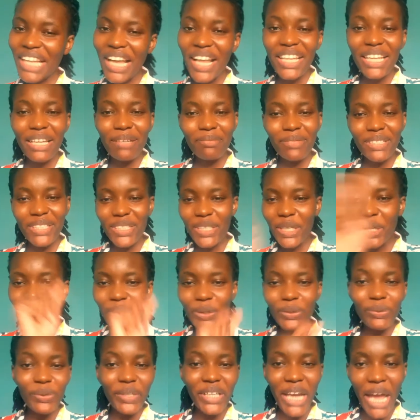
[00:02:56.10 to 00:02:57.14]
now let me tell
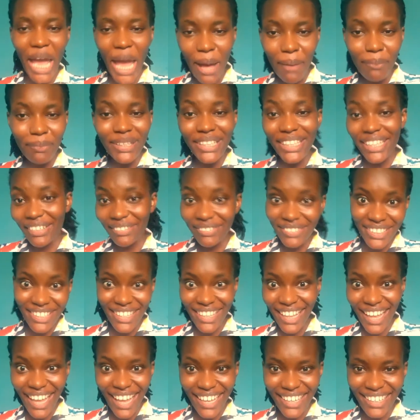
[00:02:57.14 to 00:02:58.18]
you what happened
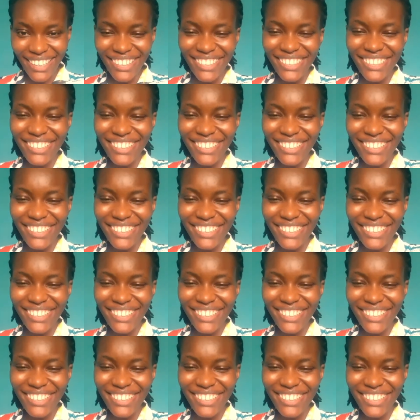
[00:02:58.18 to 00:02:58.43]
after that.